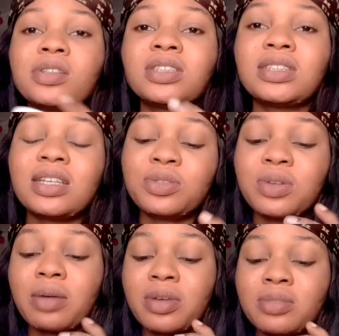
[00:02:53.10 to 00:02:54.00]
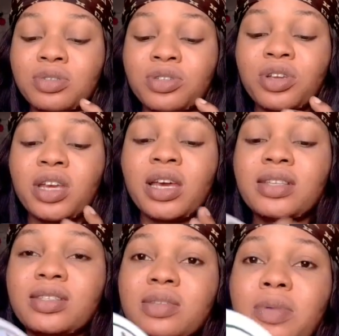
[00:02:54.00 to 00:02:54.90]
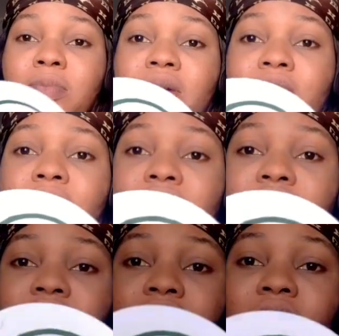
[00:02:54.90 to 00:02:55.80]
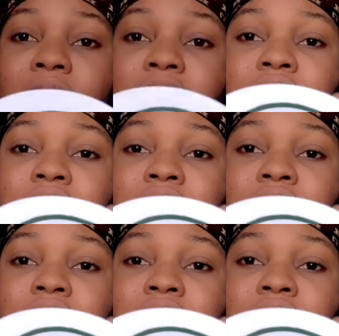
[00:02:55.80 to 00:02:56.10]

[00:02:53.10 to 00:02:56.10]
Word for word: So the next one I'm going to be showing you guys is the papaya whitening